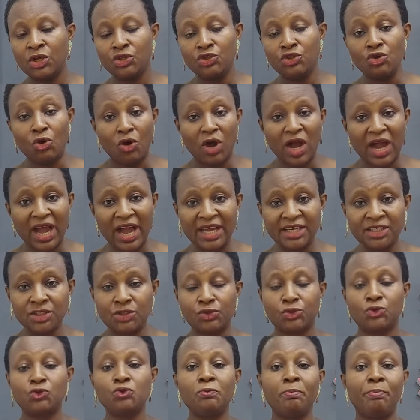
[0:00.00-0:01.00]
your hand
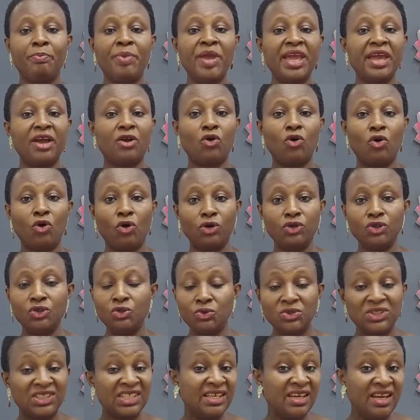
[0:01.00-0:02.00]
to bake or
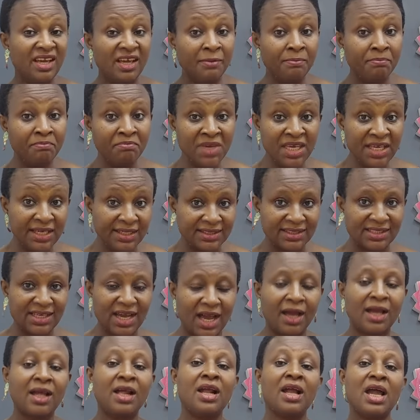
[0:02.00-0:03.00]
using a mixer.